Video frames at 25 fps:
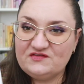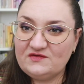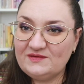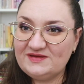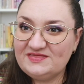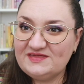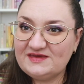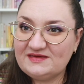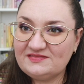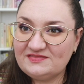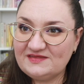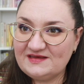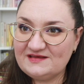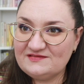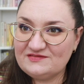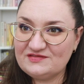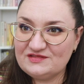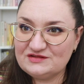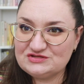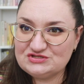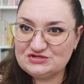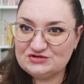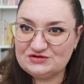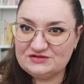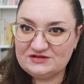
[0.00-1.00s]
So I think these are
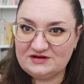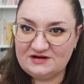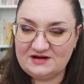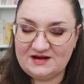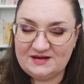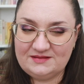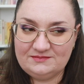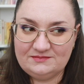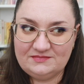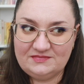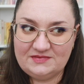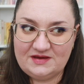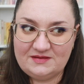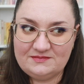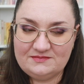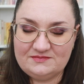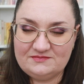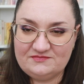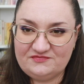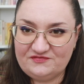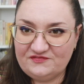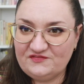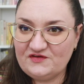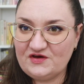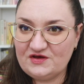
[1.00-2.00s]
the two that I'm
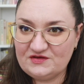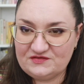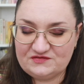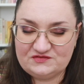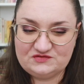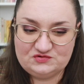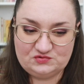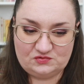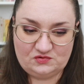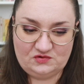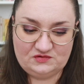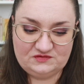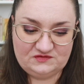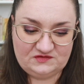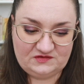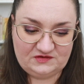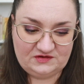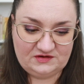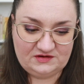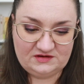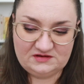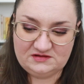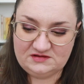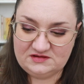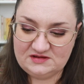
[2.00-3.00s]
first drawn
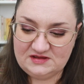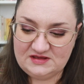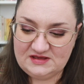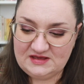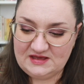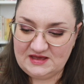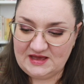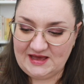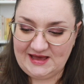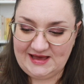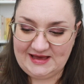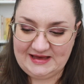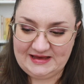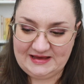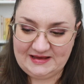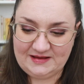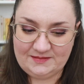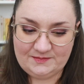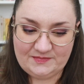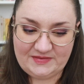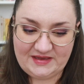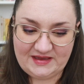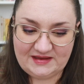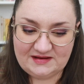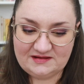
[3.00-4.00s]
to.
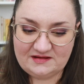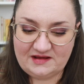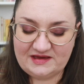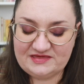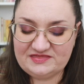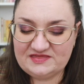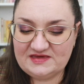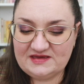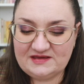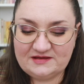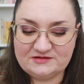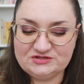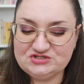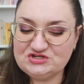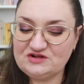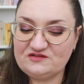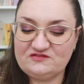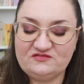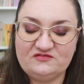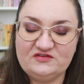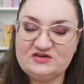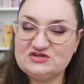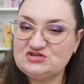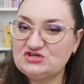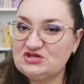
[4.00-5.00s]
And I think just
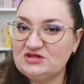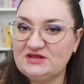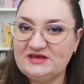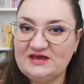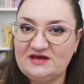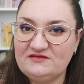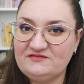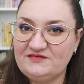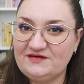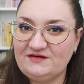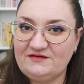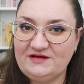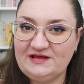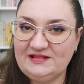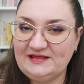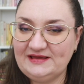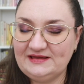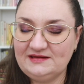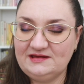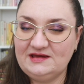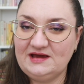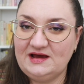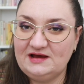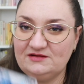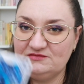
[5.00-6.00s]
visually a very
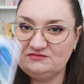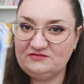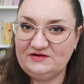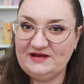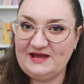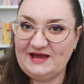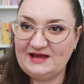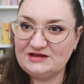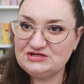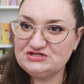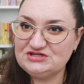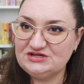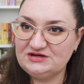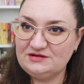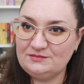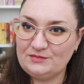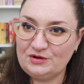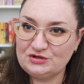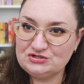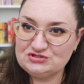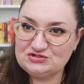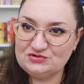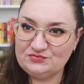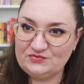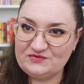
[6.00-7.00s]
gut reaction,
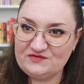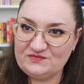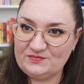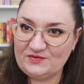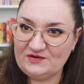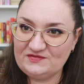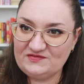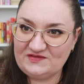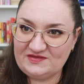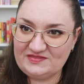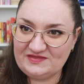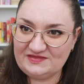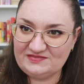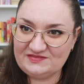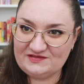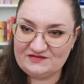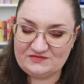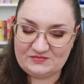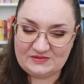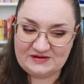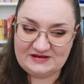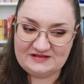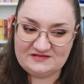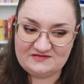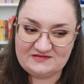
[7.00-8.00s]
emotional response. I think this
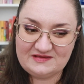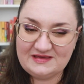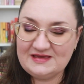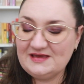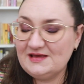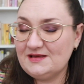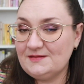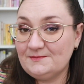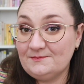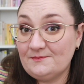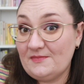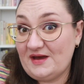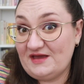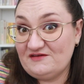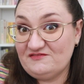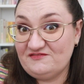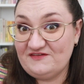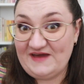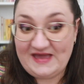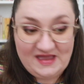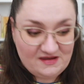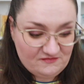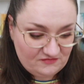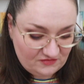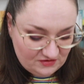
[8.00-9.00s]
one is my
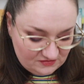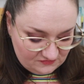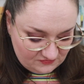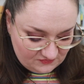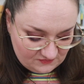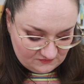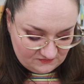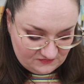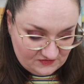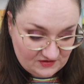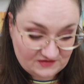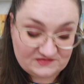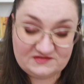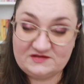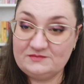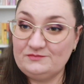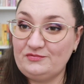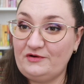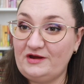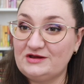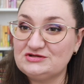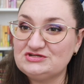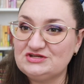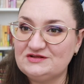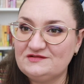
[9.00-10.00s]
favorite from first
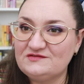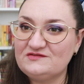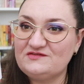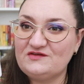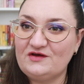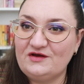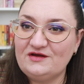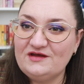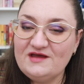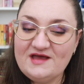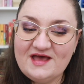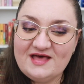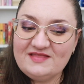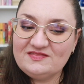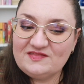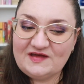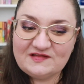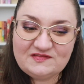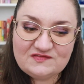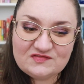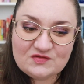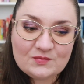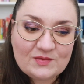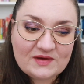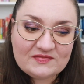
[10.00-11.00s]
impression. So
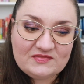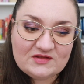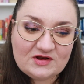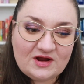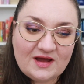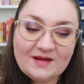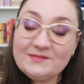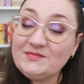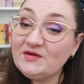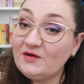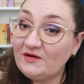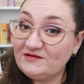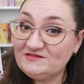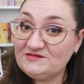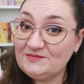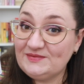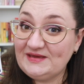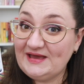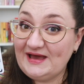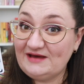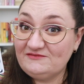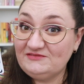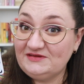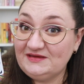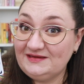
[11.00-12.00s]
that's the one that I'm going to be
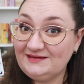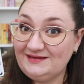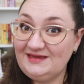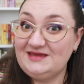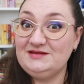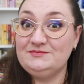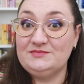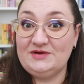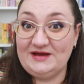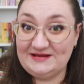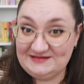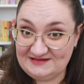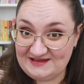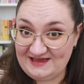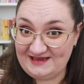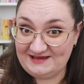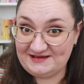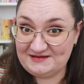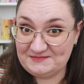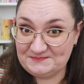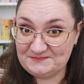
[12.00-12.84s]
having in my deck.